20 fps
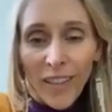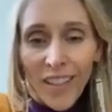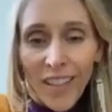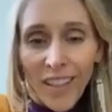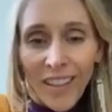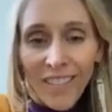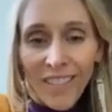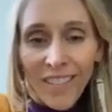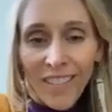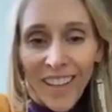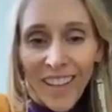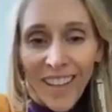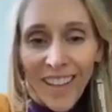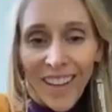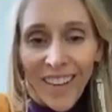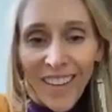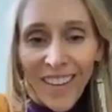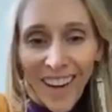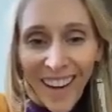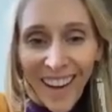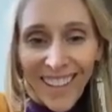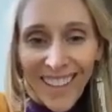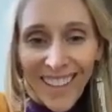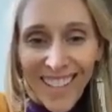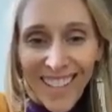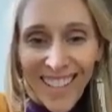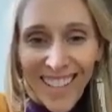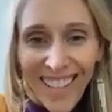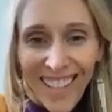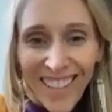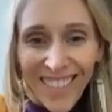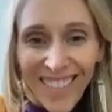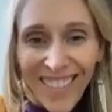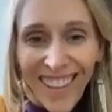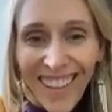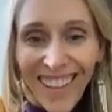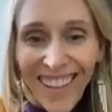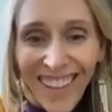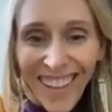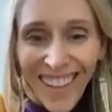to the video and I can see the
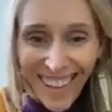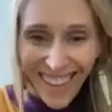word.